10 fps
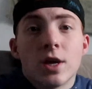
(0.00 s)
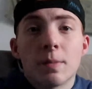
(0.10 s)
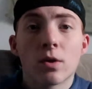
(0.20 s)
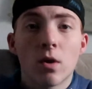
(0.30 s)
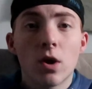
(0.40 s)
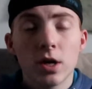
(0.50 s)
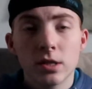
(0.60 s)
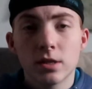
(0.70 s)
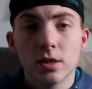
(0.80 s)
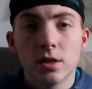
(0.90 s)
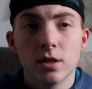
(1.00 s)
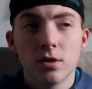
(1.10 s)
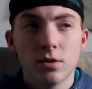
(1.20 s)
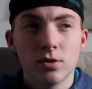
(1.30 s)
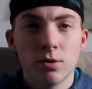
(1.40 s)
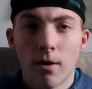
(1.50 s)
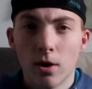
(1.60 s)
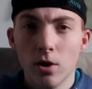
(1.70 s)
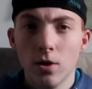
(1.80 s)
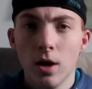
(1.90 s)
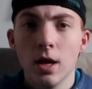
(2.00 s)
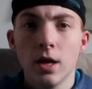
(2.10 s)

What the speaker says: come across tomorrow.